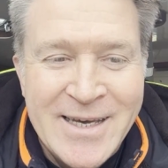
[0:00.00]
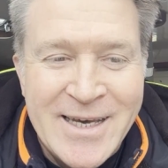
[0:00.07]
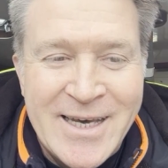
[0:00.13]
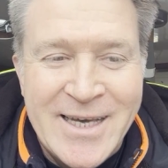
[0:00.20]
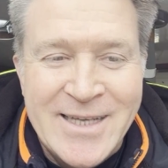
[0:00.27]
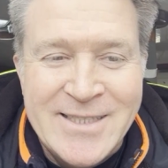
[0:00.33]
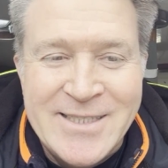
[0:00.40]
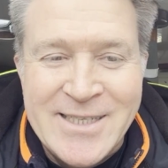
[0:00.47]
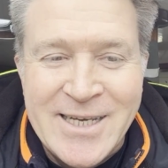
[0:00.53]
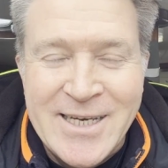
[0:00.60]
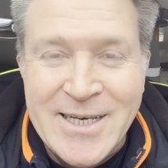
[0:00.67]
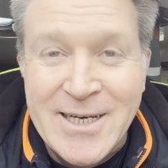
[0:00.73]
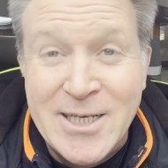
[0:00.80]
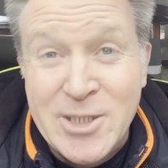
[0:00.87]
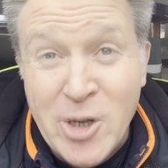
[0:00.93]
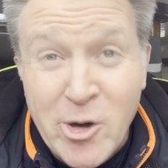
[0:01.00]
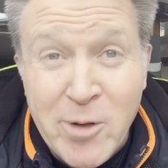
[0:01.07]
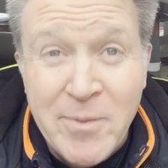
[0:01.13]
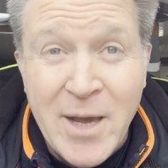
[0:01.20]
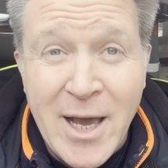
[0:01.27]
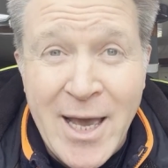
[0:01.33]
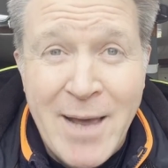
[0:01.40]
and I told
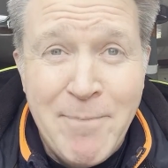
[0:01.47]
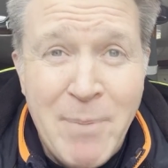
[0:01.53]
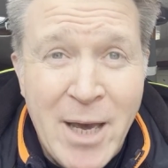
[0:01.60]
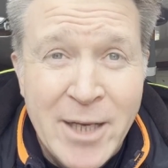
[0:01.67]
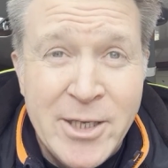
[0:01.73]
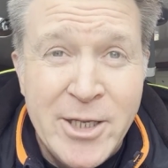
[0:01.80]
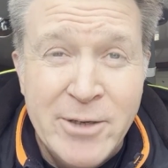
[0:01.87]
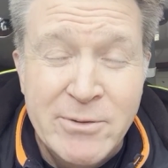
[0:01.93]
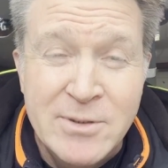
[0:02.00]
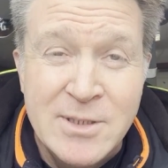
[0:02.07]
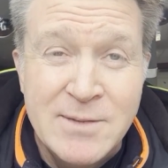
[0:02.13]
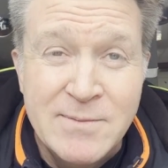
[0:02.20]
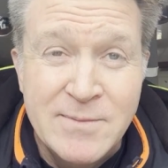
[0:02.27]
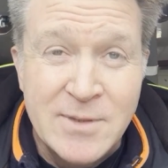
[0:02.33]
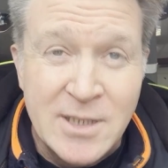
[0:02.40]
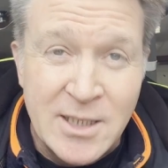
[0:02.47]
him that I had bad news.